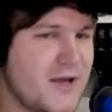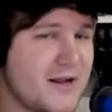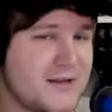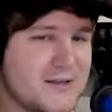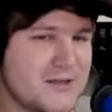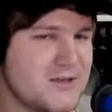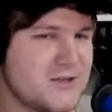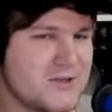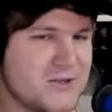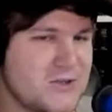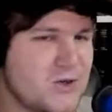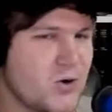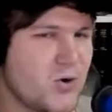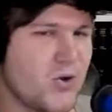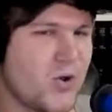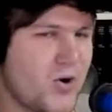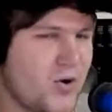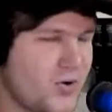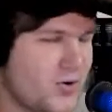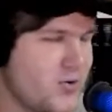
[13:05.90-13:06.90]
That's it, just
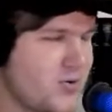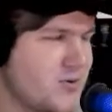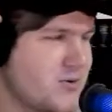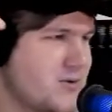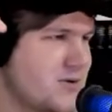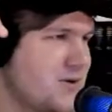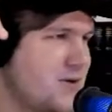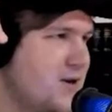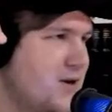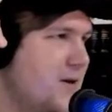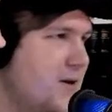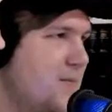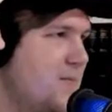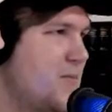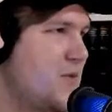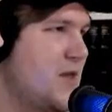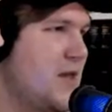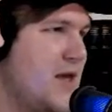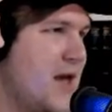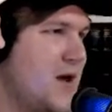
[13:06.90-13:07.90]
journal articles
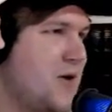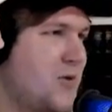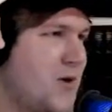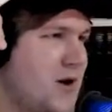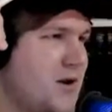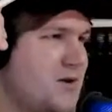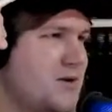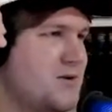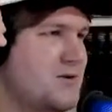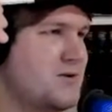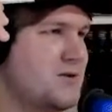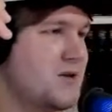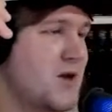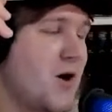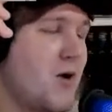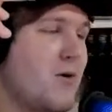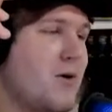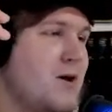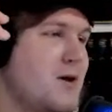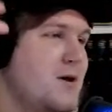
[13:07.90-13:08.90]
he had written.
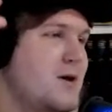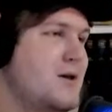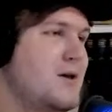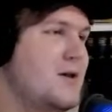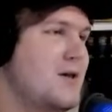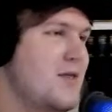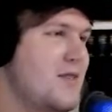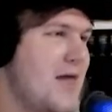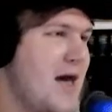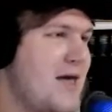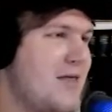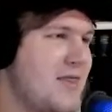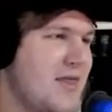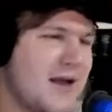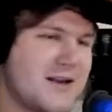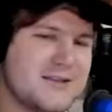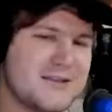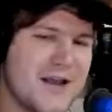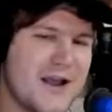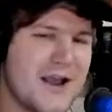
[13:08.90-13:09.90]
So that
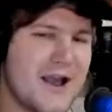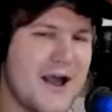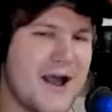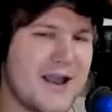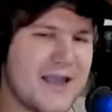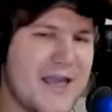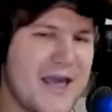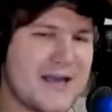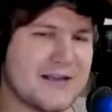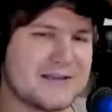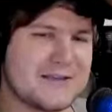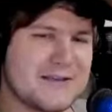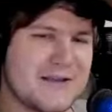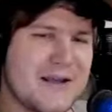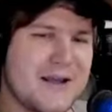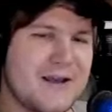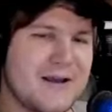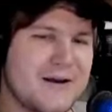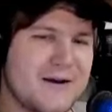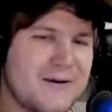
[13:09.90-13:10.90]
that's I, I guess
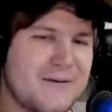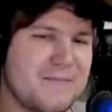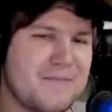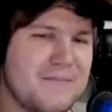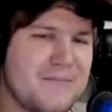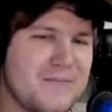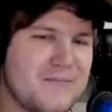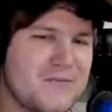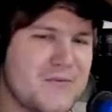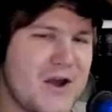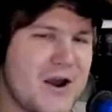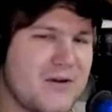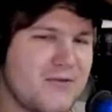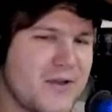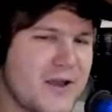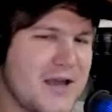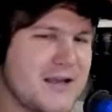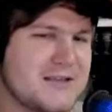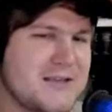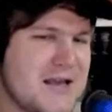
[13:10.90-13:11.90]
a um, kind
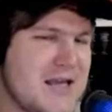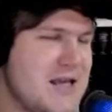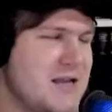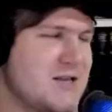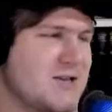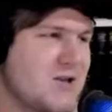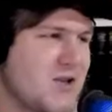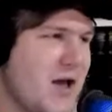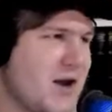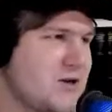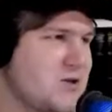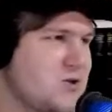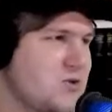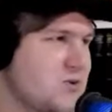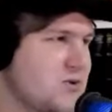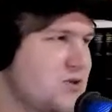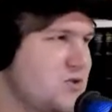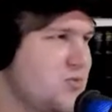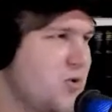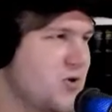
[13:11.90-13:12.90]
of like as an
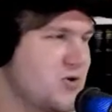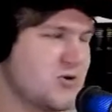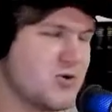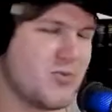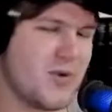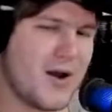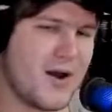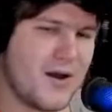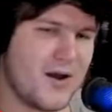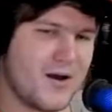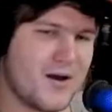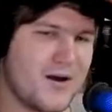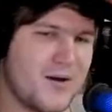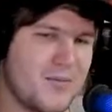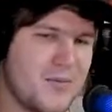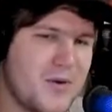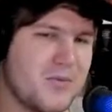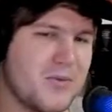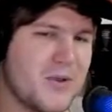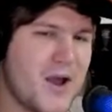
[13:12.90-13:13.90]
intellectual and spiritual bi-
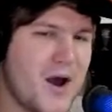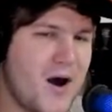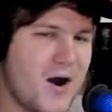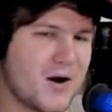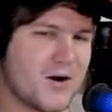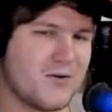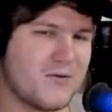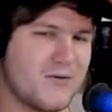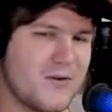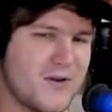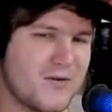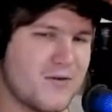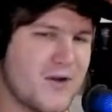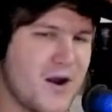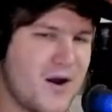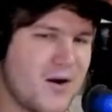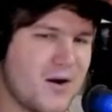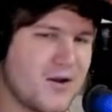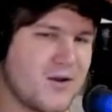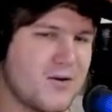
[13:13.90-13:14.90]
uh, bibliography of
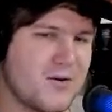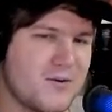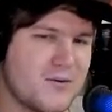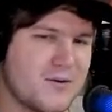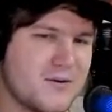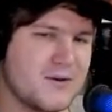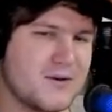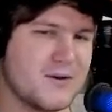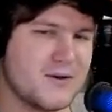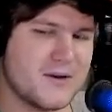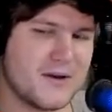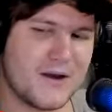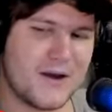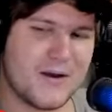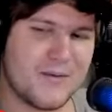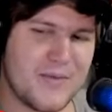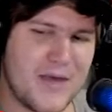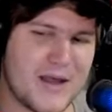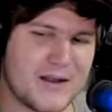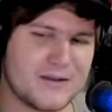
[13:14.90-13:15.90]
Garrigou.
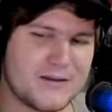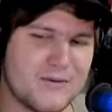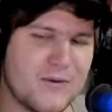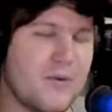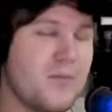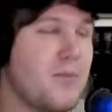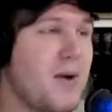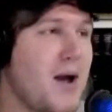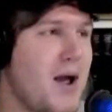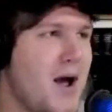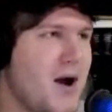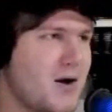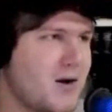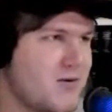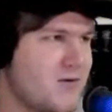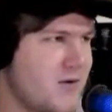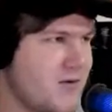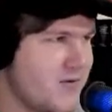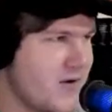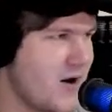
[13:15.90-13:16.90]
Um, that's well
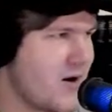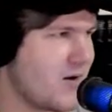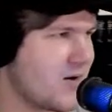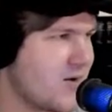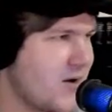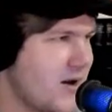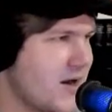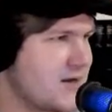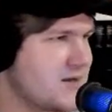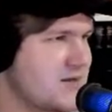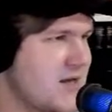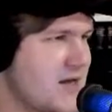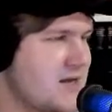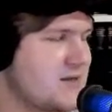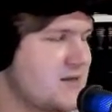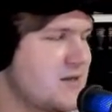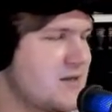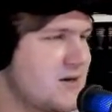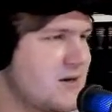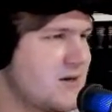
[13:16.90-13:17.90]
biography of Garrigou. I guess
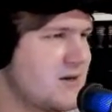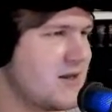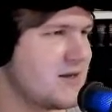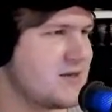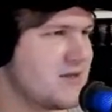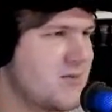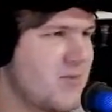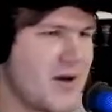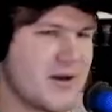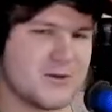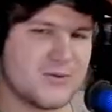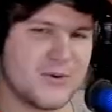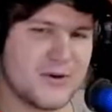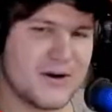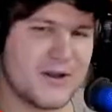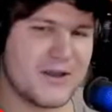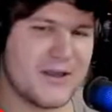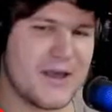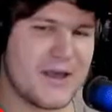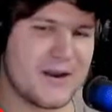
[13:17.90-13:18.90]
that's the that's the best we're
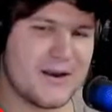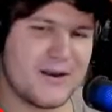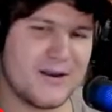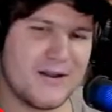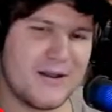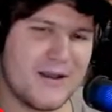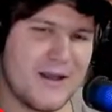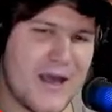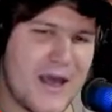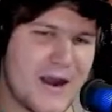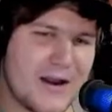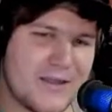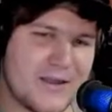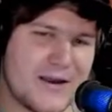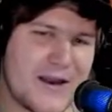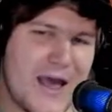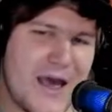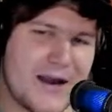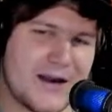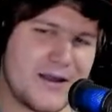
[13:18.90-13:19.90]
gonna get.
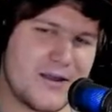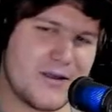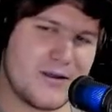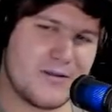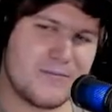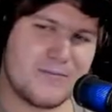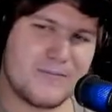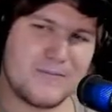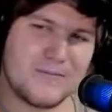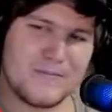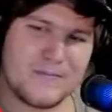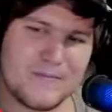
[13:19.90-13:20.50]
Anything to add, Ethan?